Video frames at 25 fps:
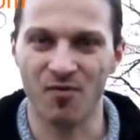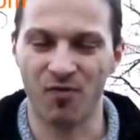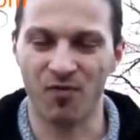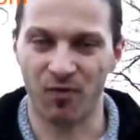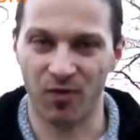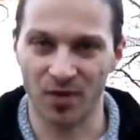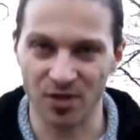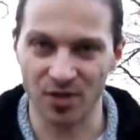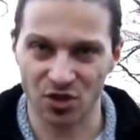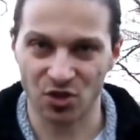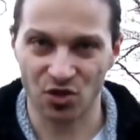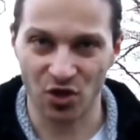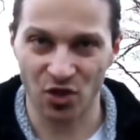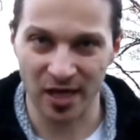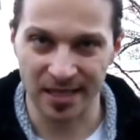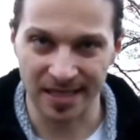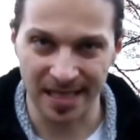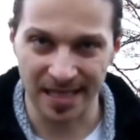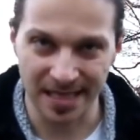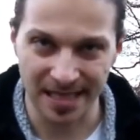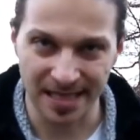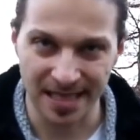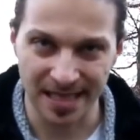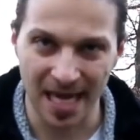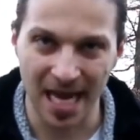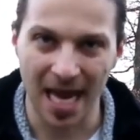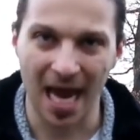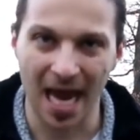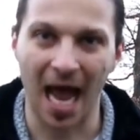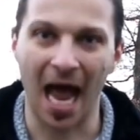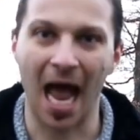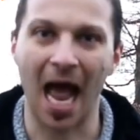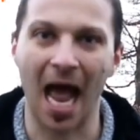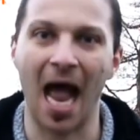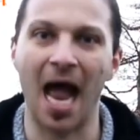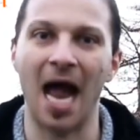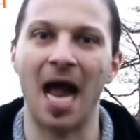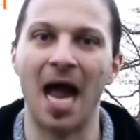frustrated,
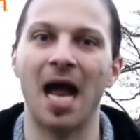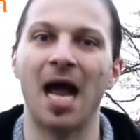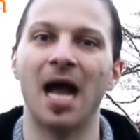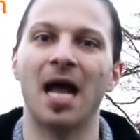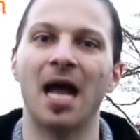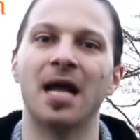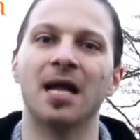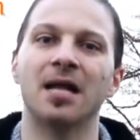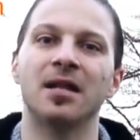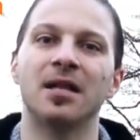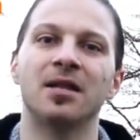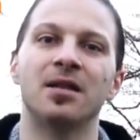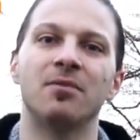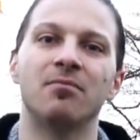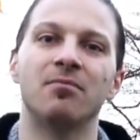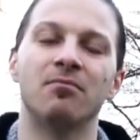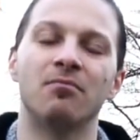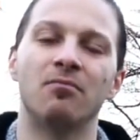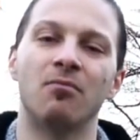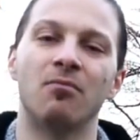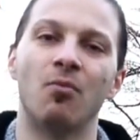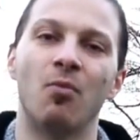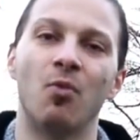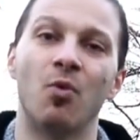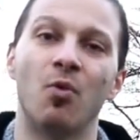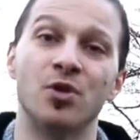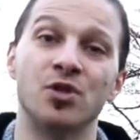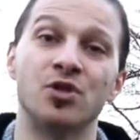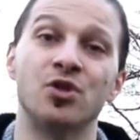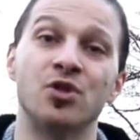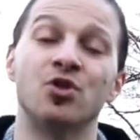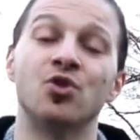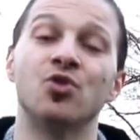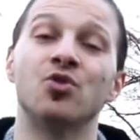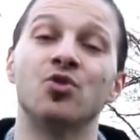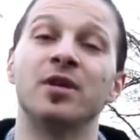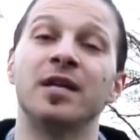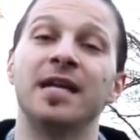and wants you
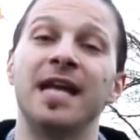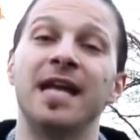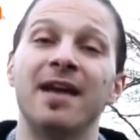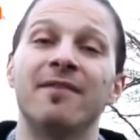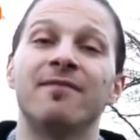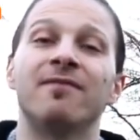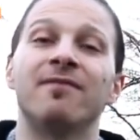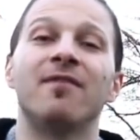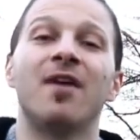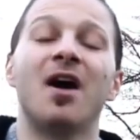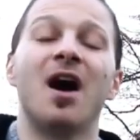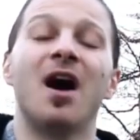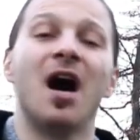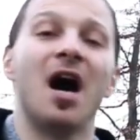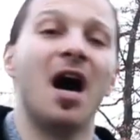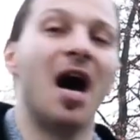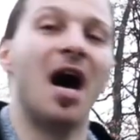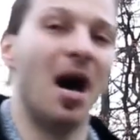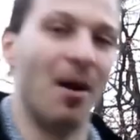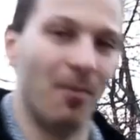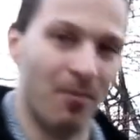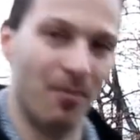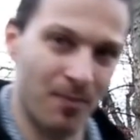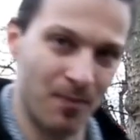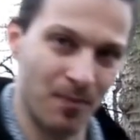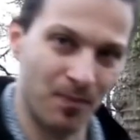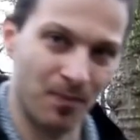to give up.